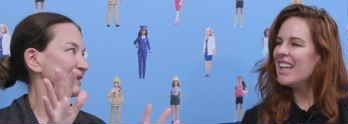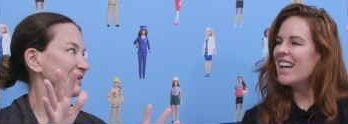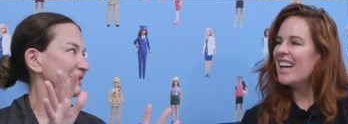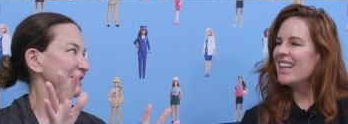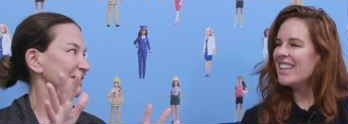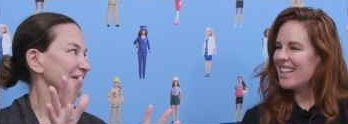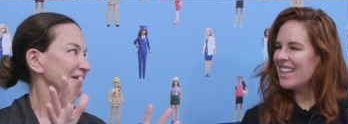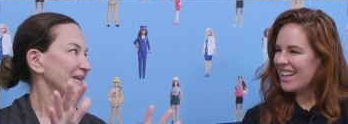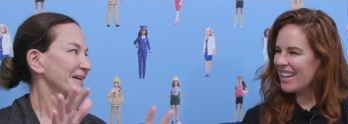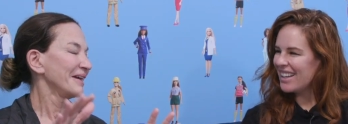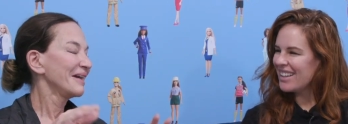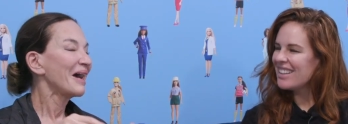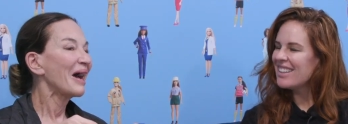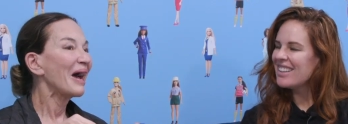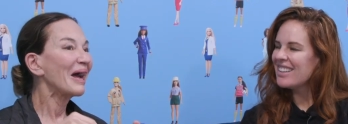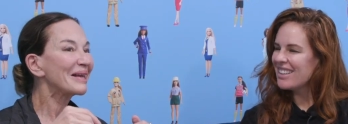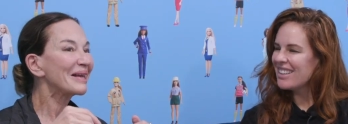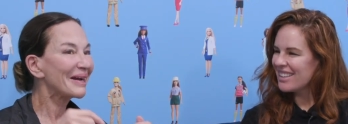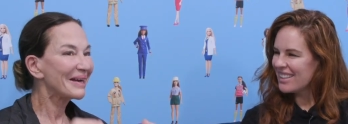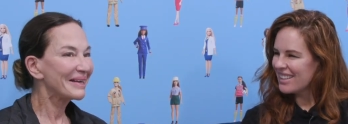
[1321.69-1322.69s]
Speaker 1: Yeah, yeah.
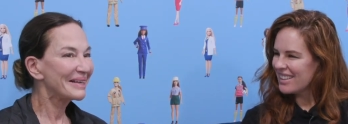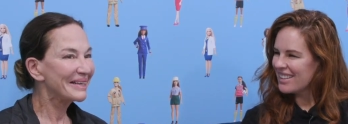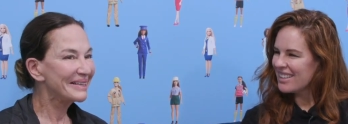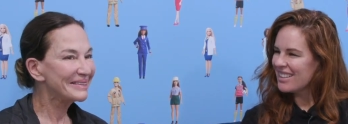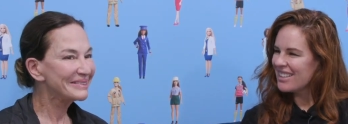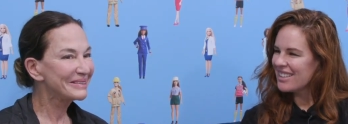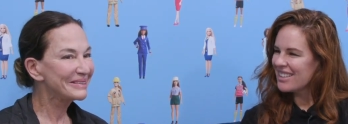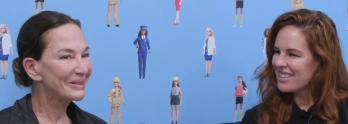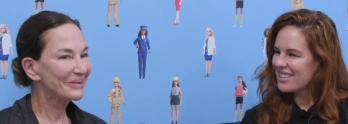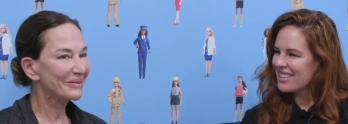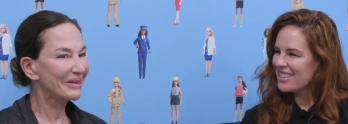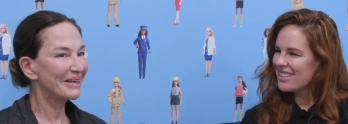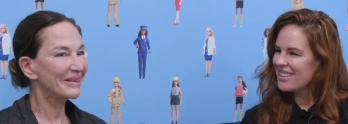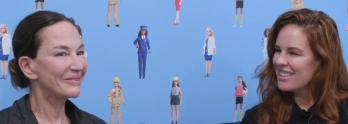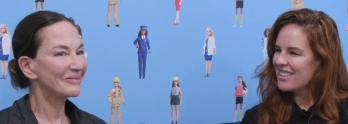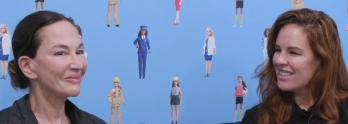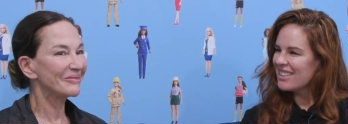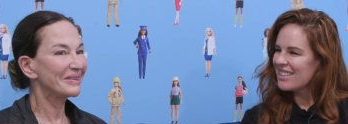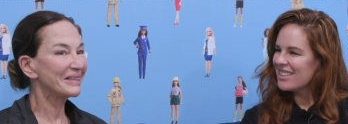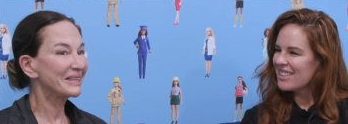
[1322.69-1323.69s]
I got into
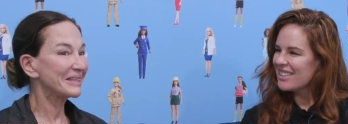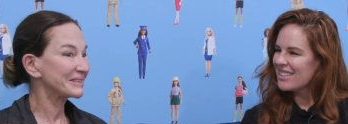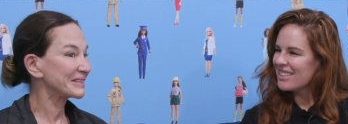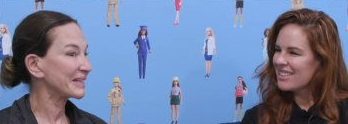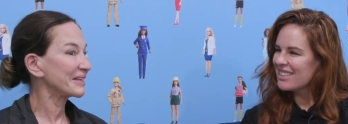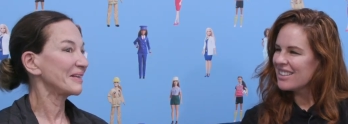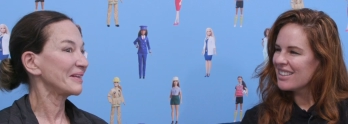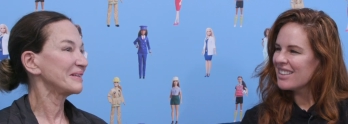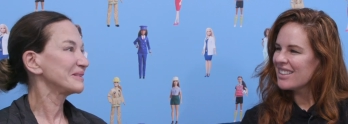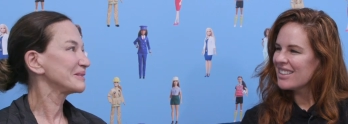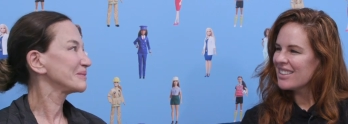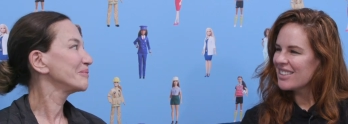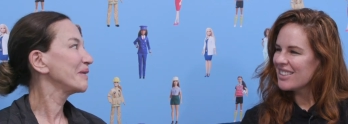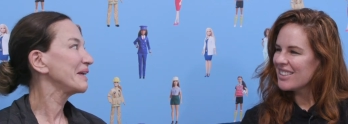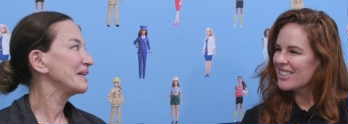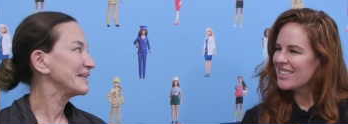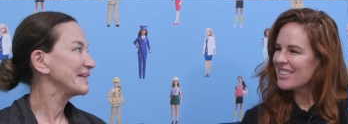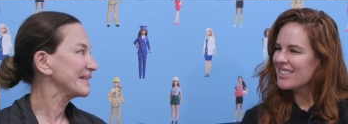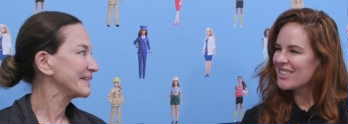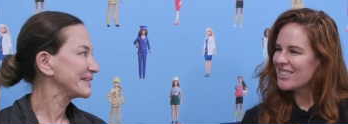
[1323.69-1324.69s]
it because I liked
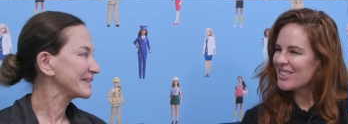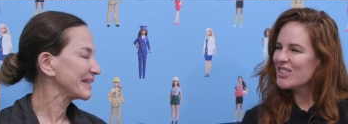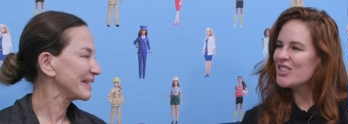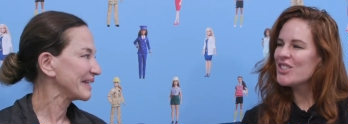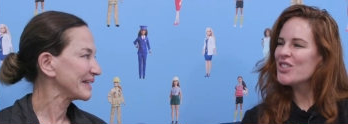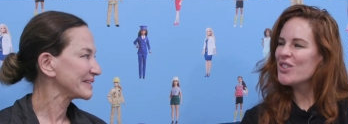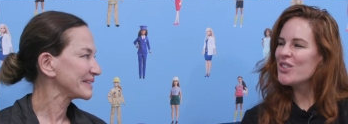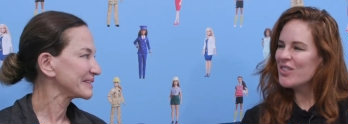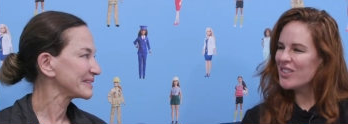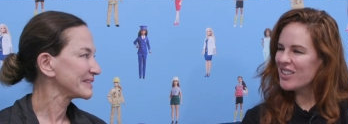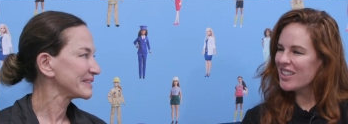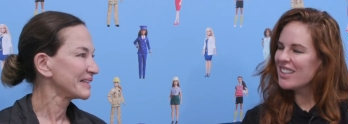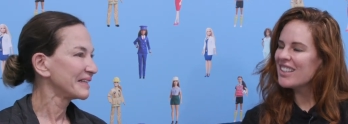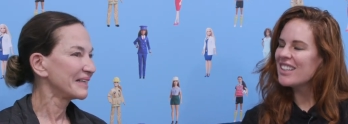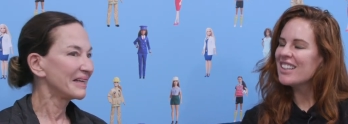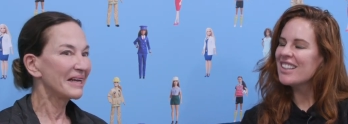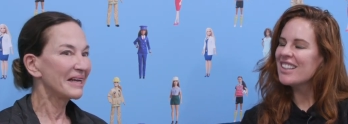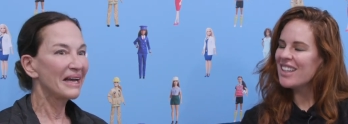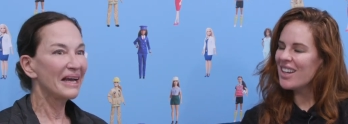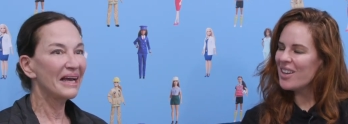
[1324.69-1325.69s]
making things. Sure,
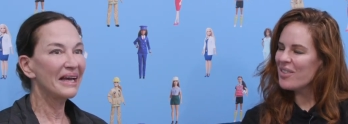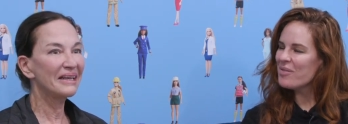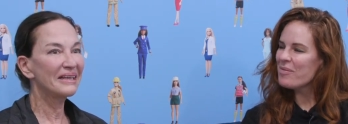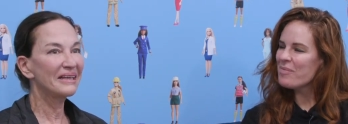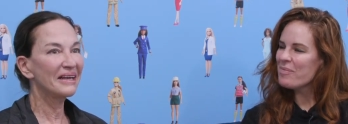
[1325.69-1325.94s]
yeah.